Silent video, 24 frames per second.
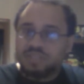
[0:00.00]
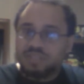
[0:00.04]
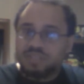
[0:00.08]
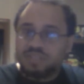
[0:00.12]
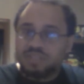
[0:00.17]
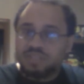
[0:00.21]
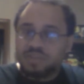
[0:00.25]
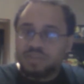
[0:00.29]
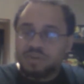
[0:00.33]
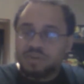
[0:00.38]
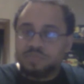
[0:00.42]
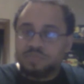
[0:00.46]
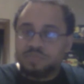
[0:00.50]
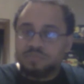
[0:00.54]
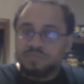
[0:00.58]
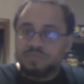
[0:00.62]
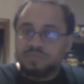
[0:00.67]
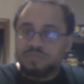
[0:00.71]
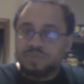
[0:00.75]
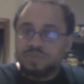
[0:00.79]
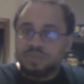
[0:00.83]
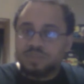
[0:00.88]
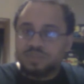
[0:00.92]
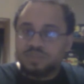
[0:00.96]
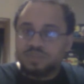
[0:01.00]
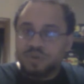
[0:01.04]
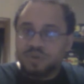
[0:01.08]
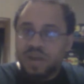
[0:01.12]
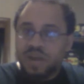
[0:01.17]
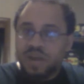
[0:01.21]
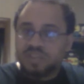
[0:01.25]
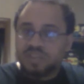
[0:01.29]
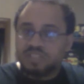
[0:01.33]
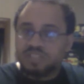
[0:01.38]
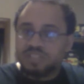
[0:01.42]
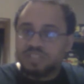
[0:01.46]
some
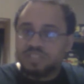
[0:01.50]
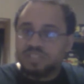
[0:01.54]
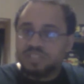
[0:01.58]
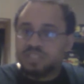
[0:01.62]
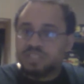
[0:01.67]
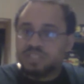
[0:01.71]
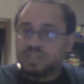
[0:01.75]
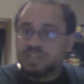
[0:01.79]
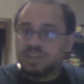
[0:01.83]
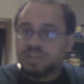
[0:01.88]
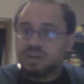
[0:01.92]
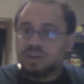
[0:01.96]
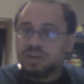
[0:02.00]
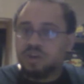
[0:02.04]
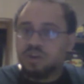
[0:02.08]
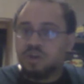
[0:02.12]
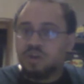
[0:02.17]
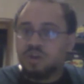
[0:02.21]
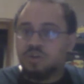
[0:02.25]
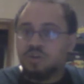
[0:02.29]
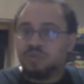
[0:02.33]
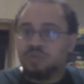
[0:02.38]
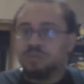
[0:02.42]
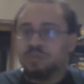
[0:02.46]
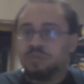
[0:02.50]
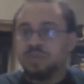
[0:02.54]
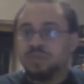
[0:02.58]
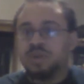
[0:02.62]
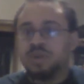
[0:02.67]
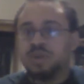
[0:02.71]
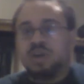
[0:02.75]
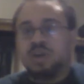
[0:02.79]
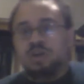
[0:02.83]
directions to their home,